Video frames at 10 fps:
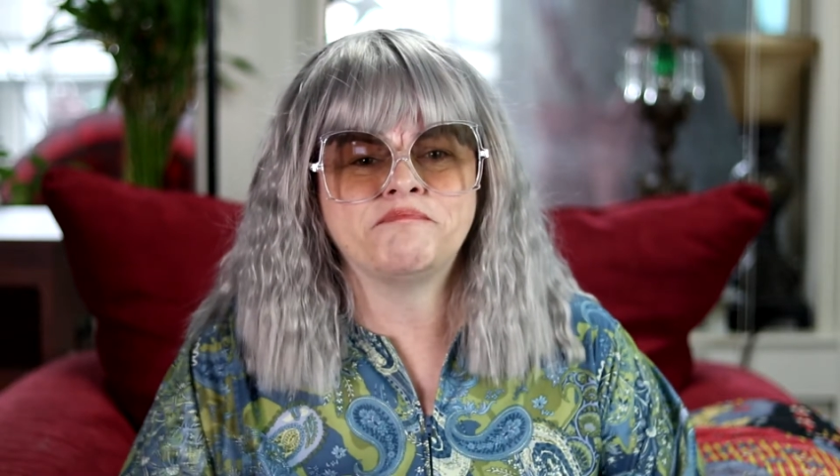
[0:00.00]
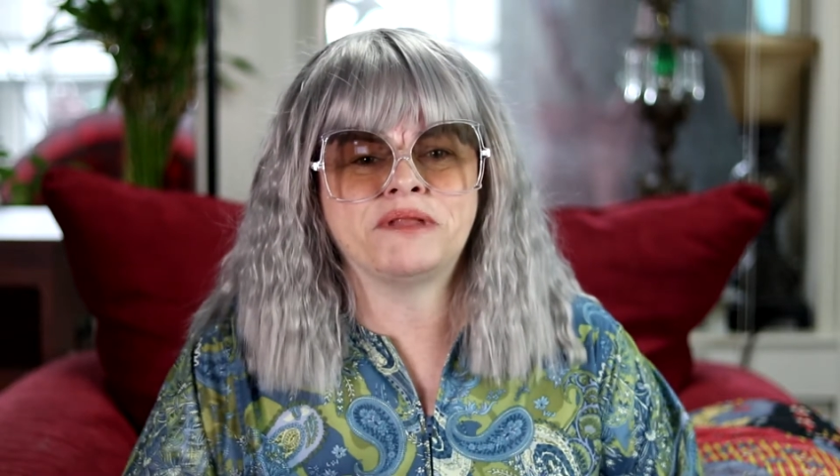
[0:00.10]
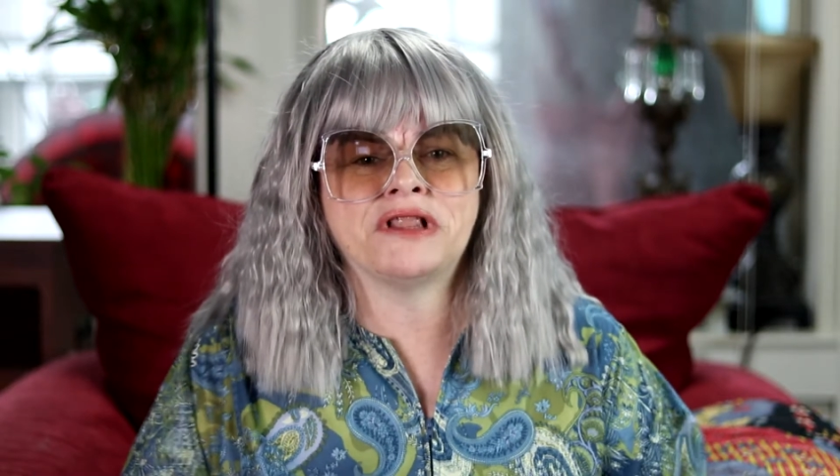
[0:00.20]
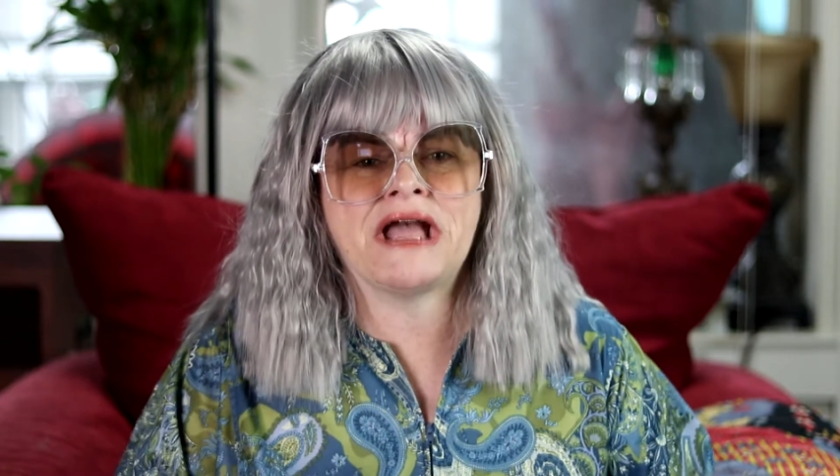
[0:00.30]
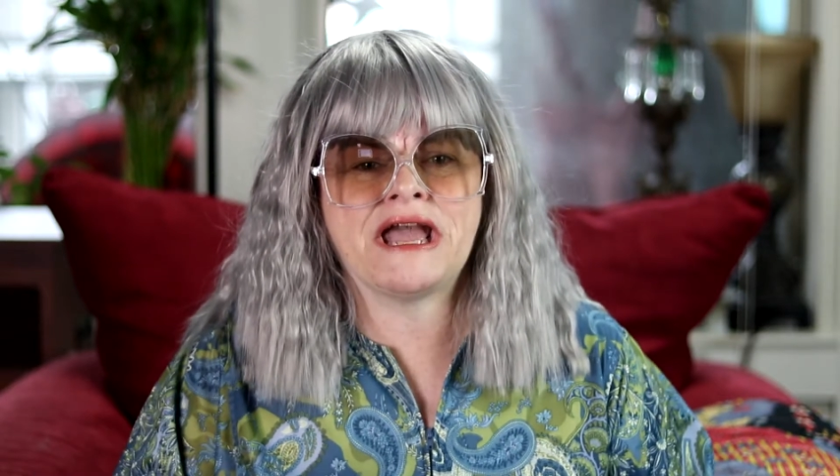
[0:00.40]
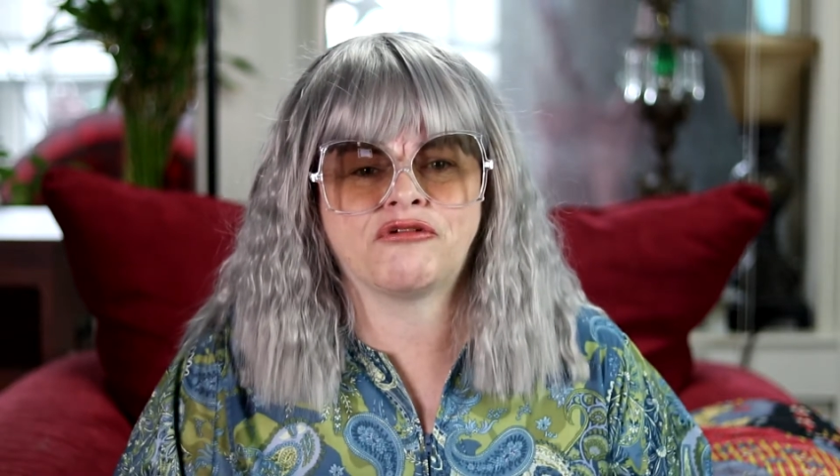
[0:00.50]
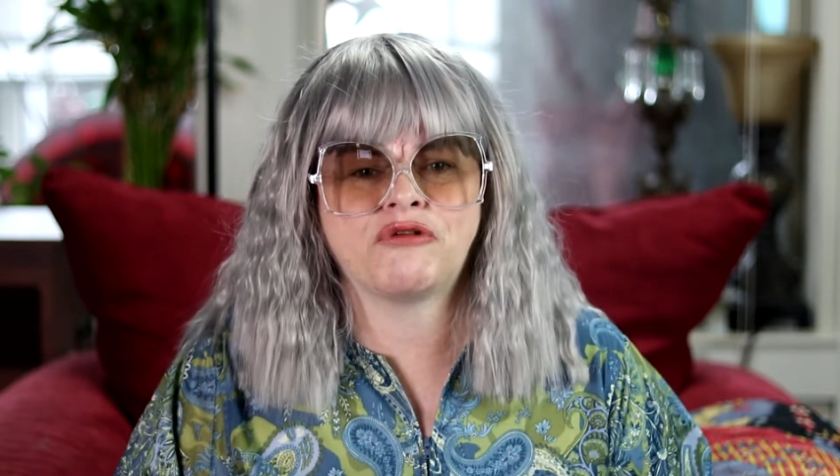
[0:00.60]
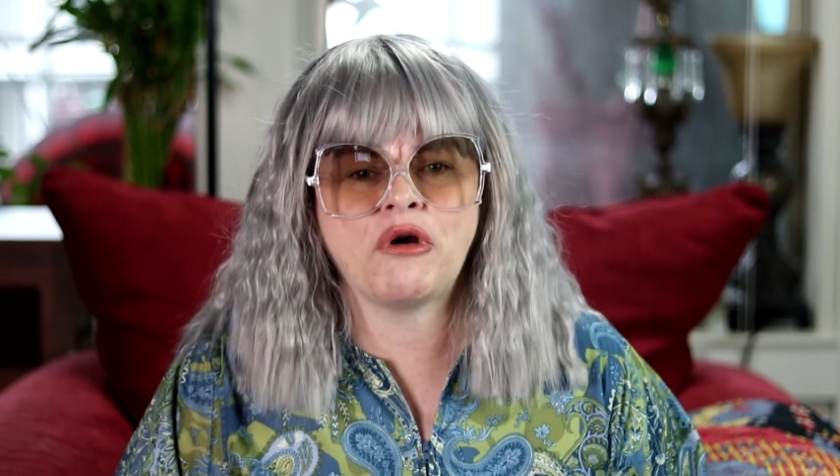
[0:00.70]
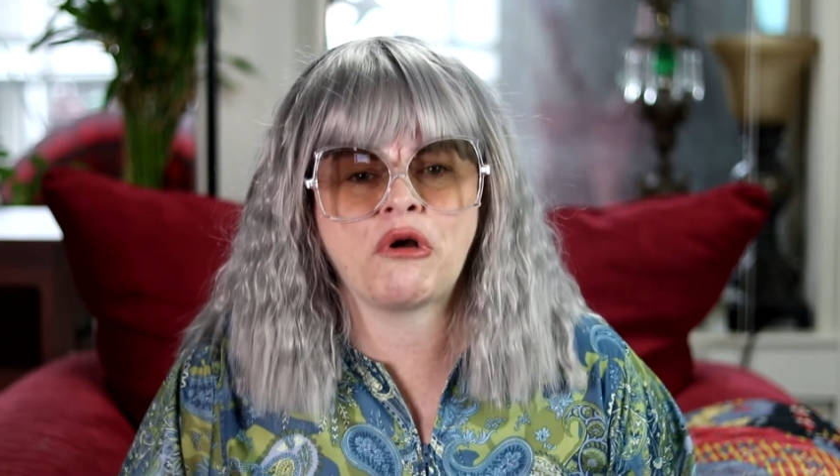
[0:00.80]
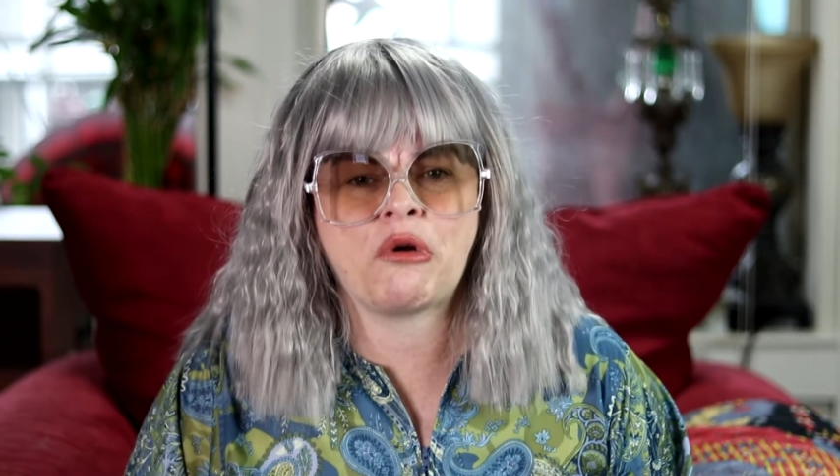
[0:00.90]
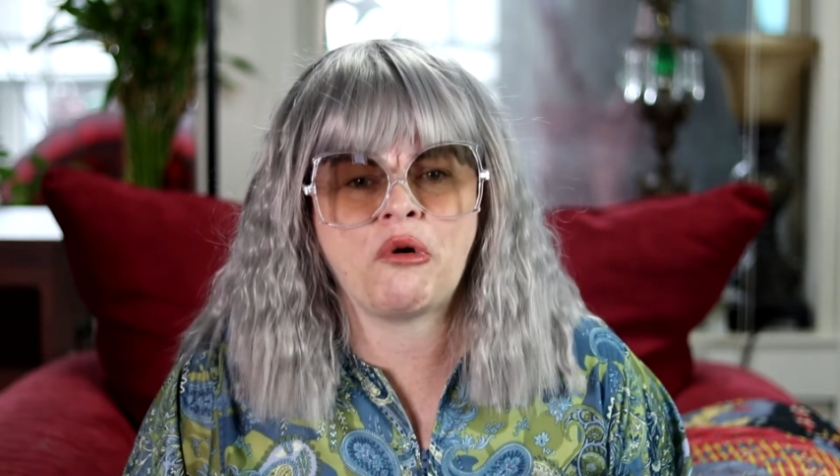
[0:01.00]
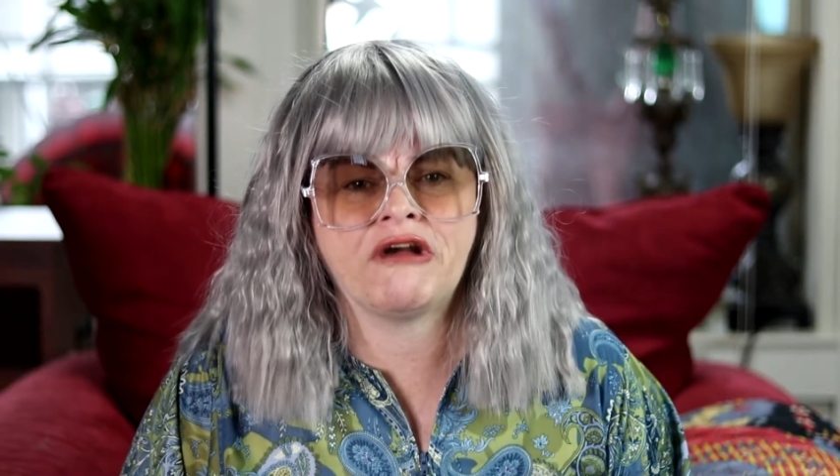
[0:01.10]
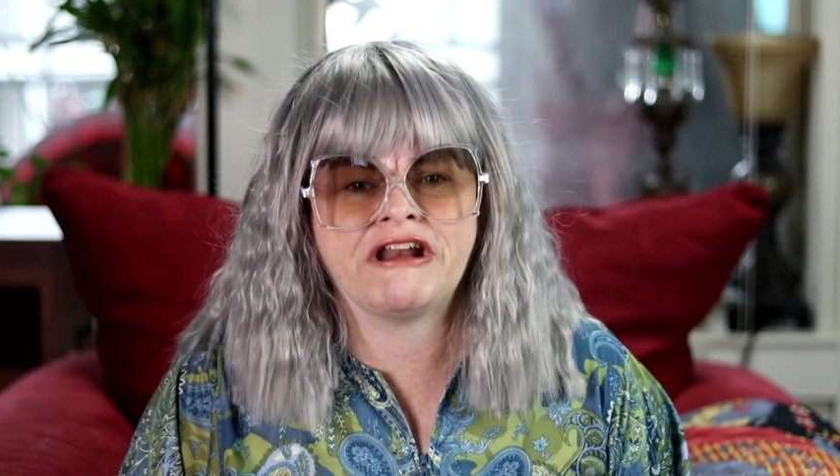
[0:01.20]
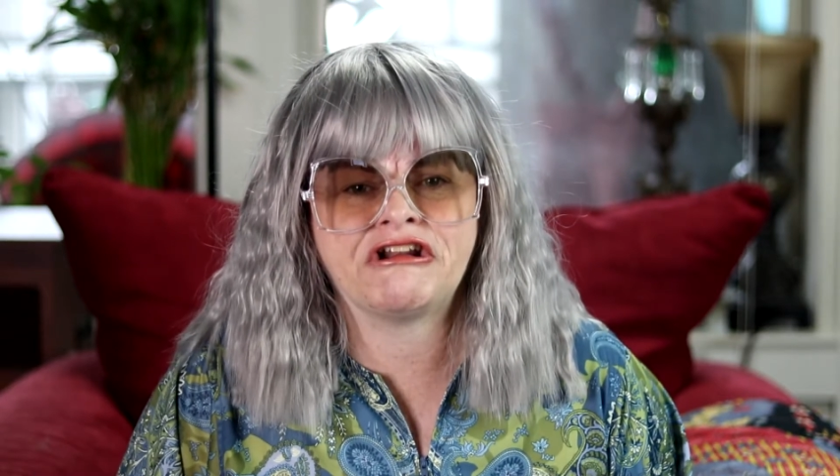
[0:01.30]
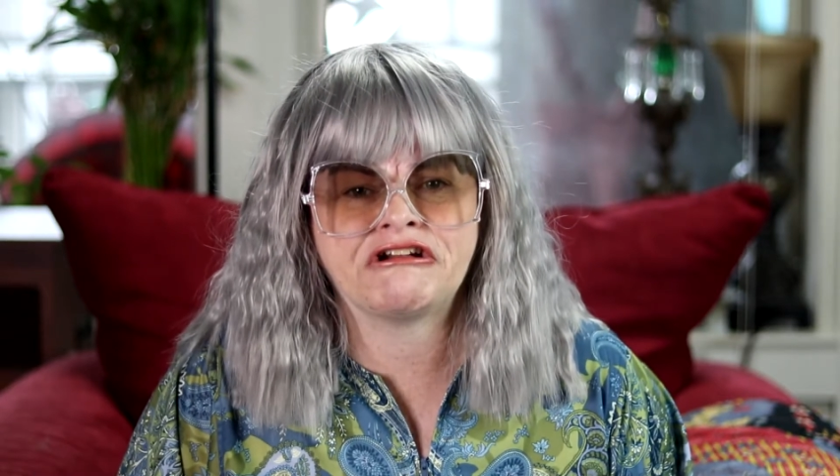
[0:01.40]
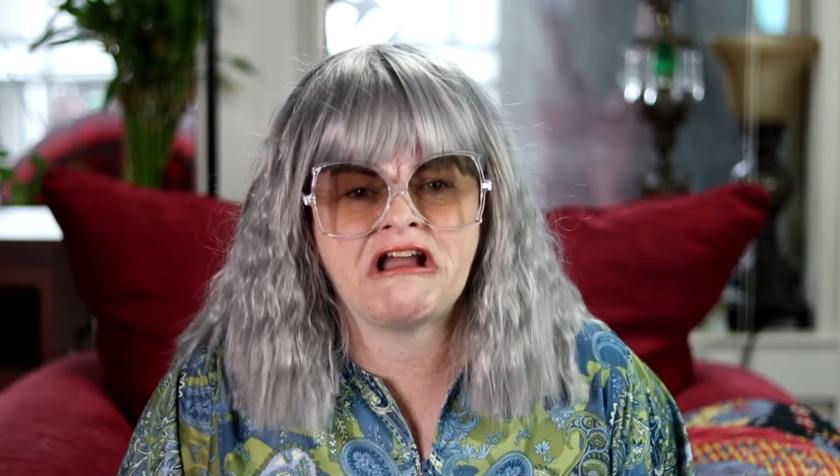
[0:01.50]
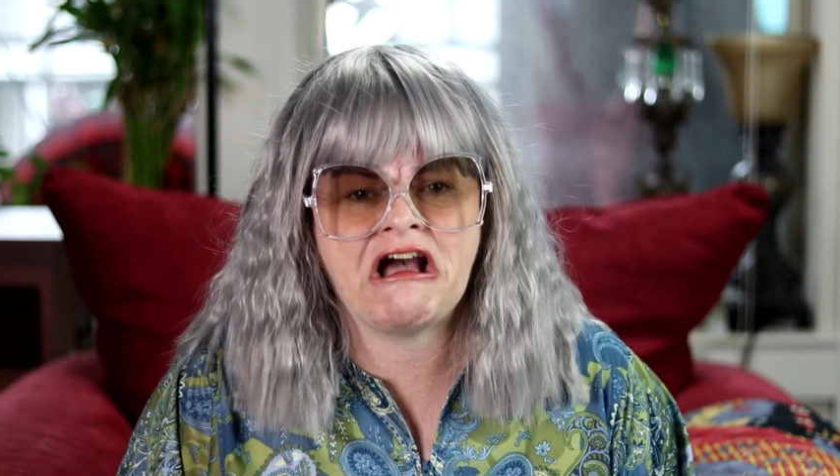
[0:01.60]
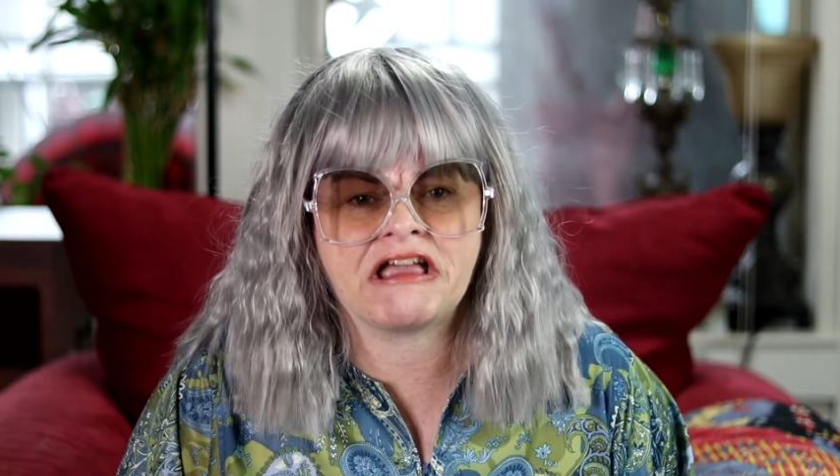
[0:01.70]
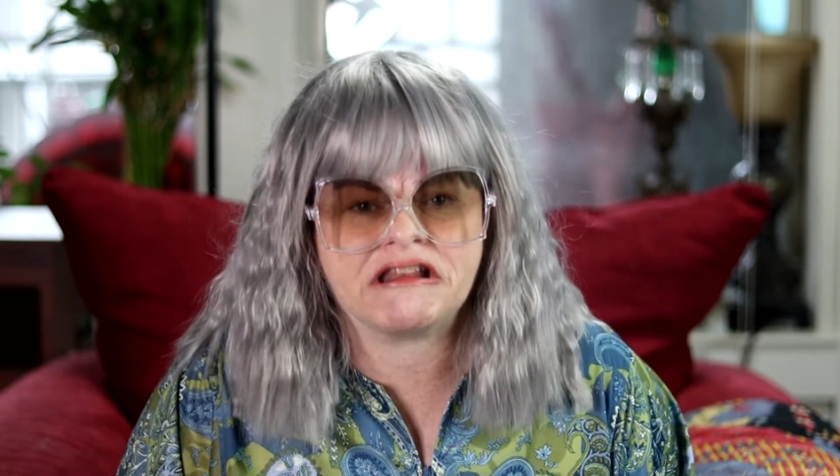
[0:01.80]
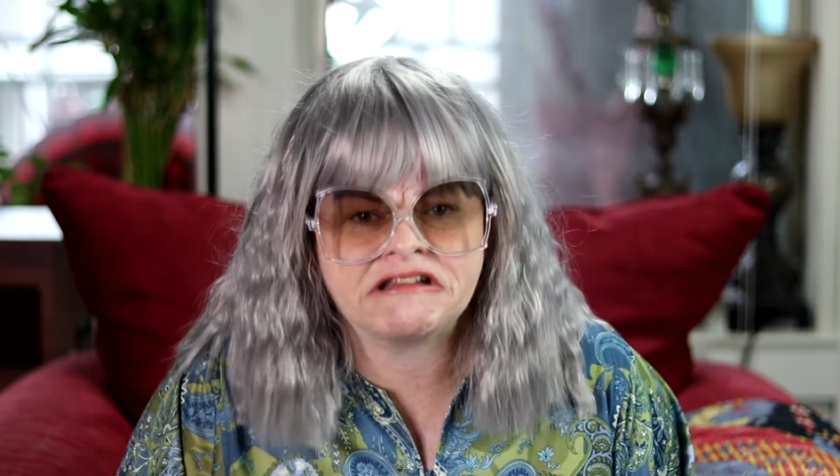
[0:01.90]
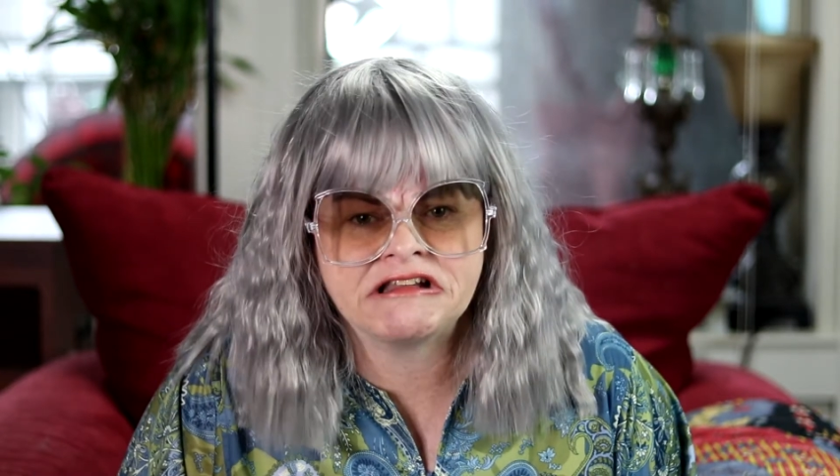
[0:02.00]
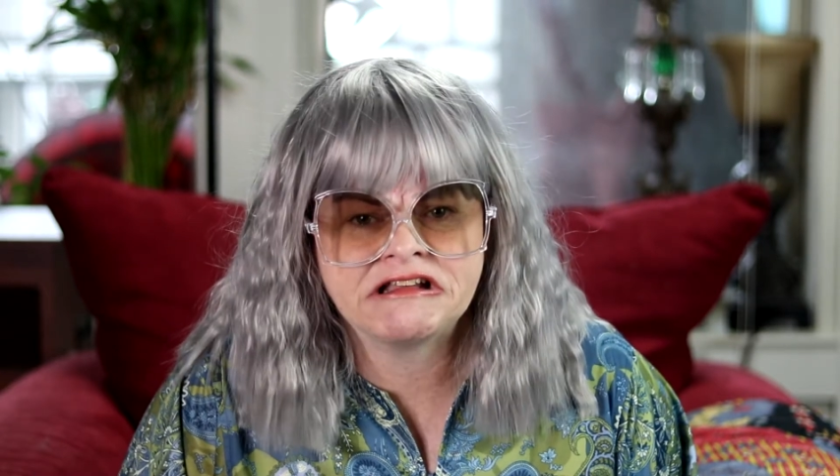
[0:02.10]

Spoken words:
plant a row of corn in your noggin.